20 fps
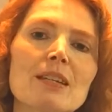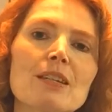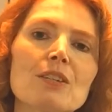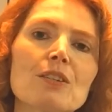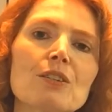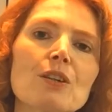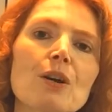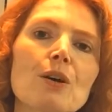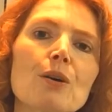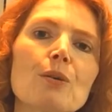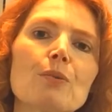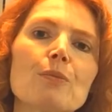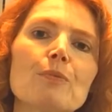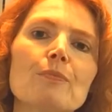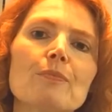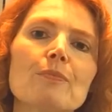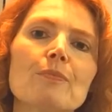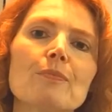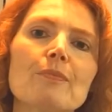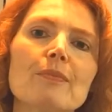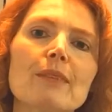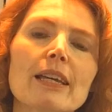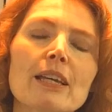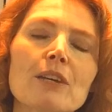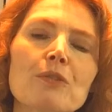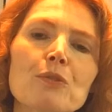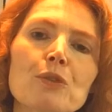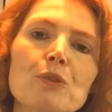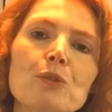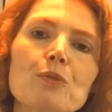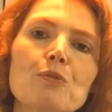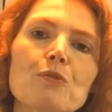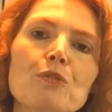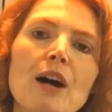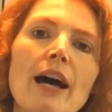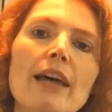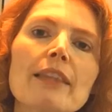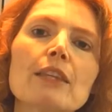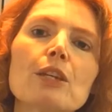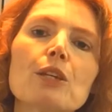So if you
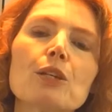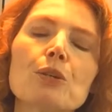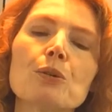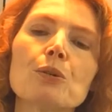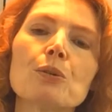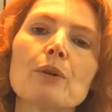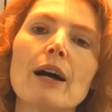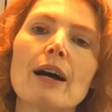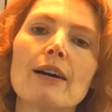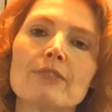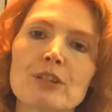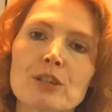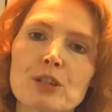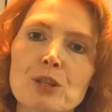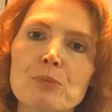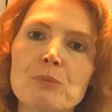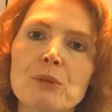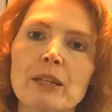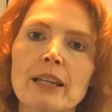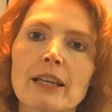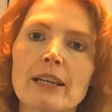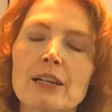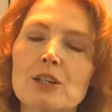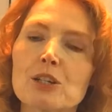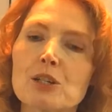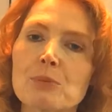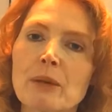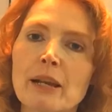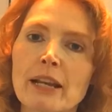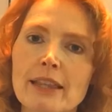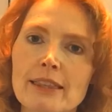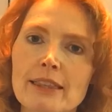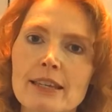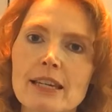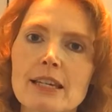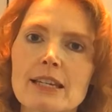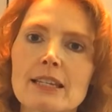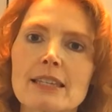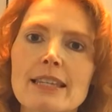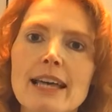find that you have accumulated too many things,